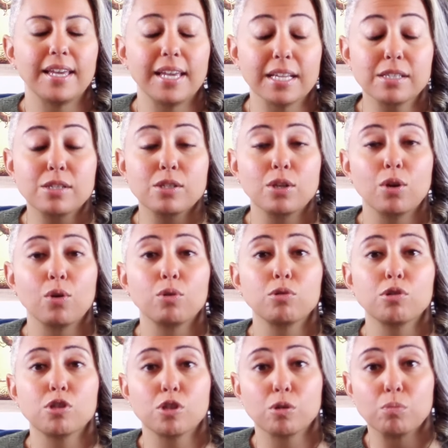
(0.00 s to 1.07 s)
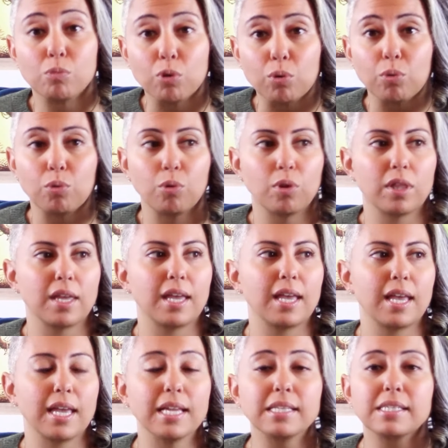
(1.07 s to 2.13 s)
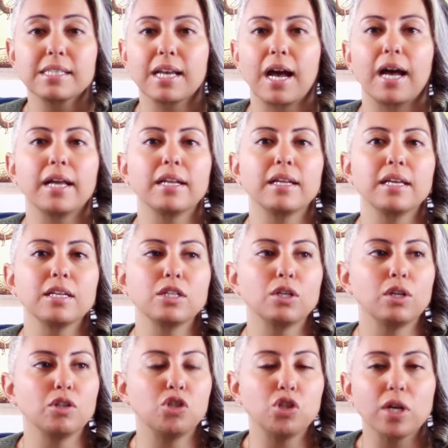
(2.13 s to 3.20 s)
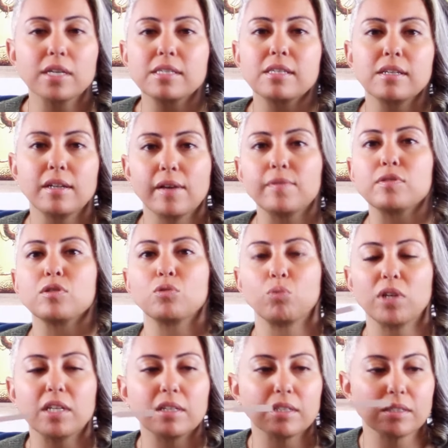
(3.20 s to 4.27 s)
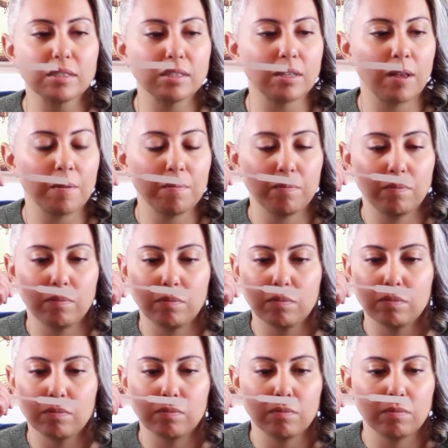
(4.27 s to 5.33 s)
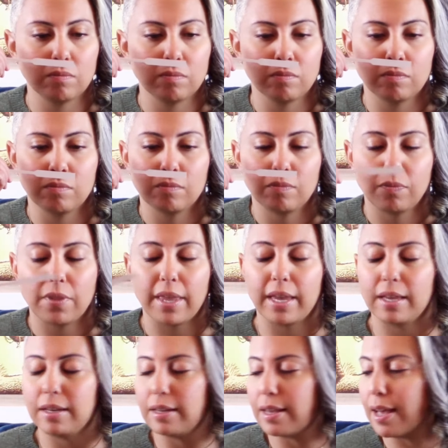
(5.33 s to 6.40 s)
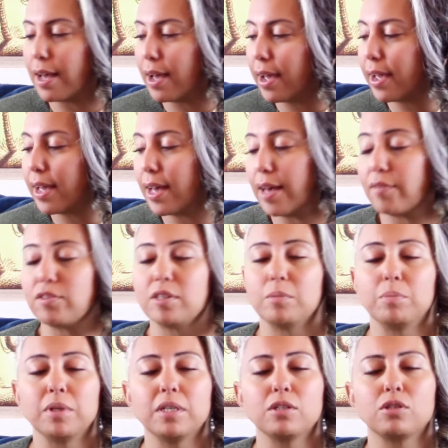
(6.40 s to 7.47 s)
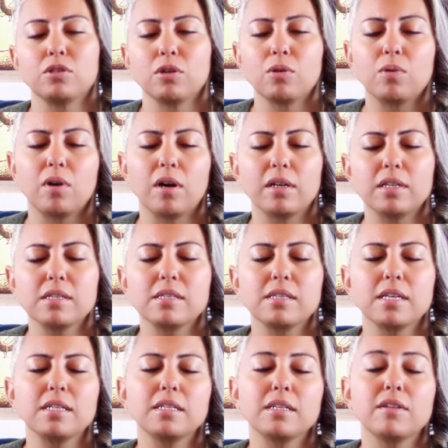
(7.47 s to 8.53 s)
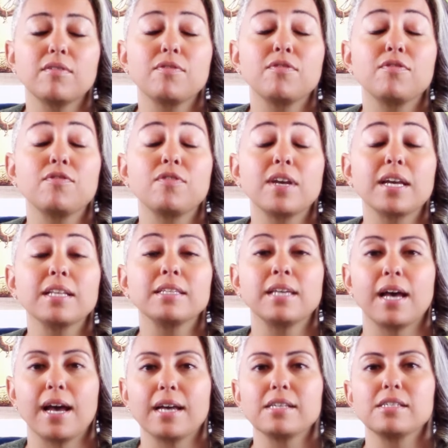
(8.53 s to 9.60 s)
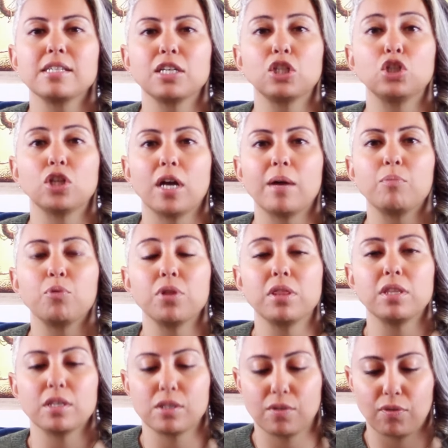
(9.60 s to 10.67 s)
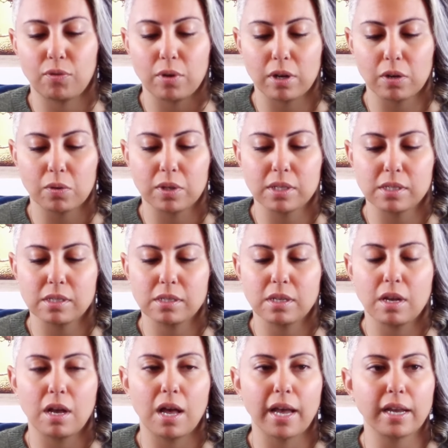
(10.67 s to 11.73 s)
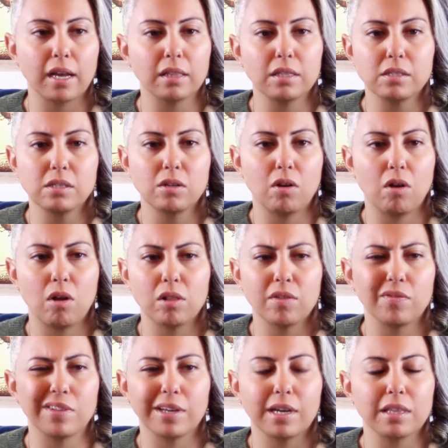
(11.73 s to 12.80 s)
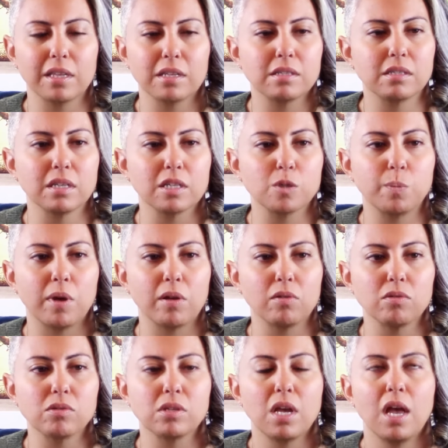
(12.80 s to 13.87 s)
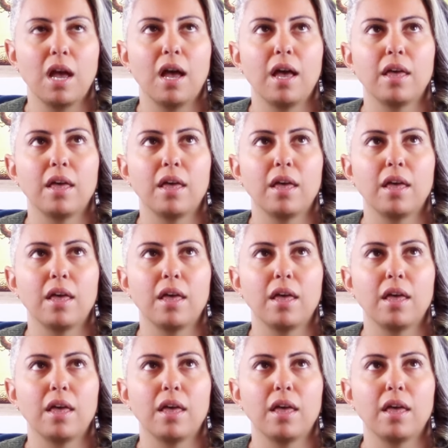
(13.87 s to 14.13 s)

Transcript: It's smooth. It's got just enough sweetness and I have to be so honest, they did a fantastic job with this fragrance. I got this in a haul of like, I think six bottles.